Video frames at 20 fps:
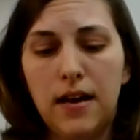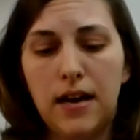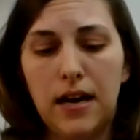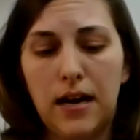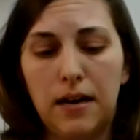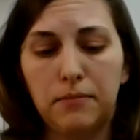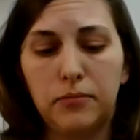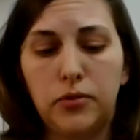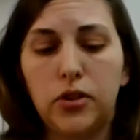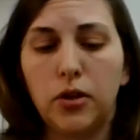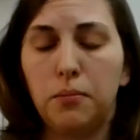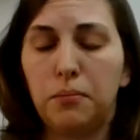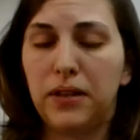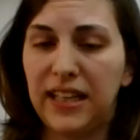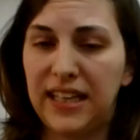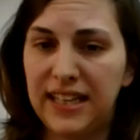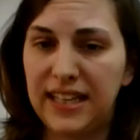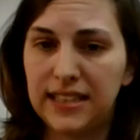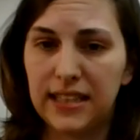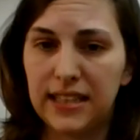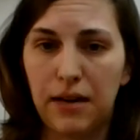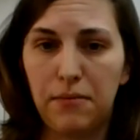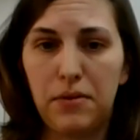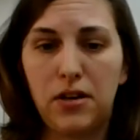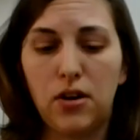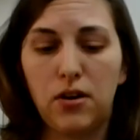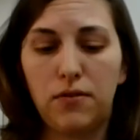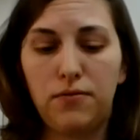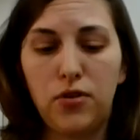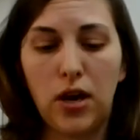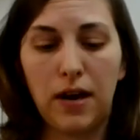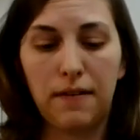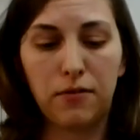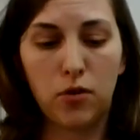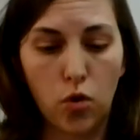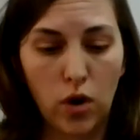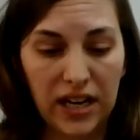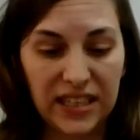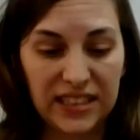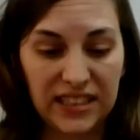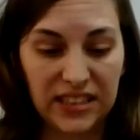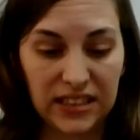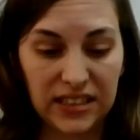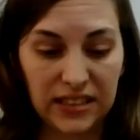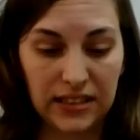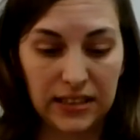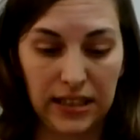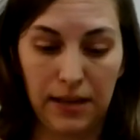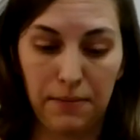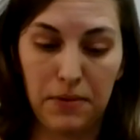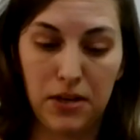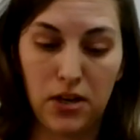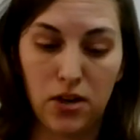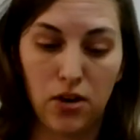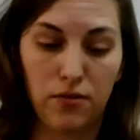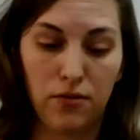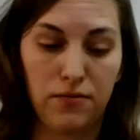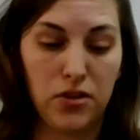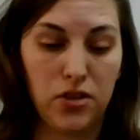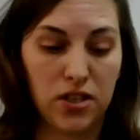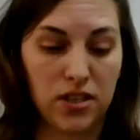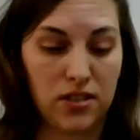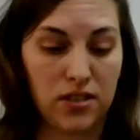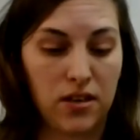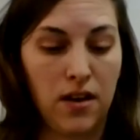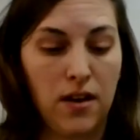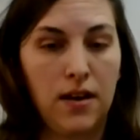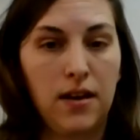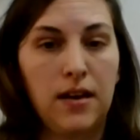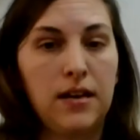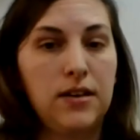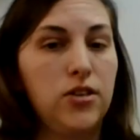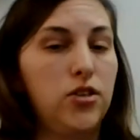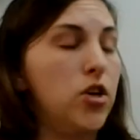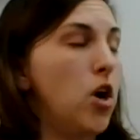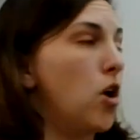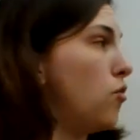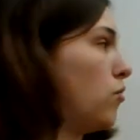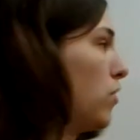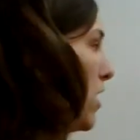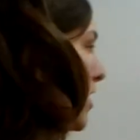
Um, so please let me know if you have questions. Let me know if you just don't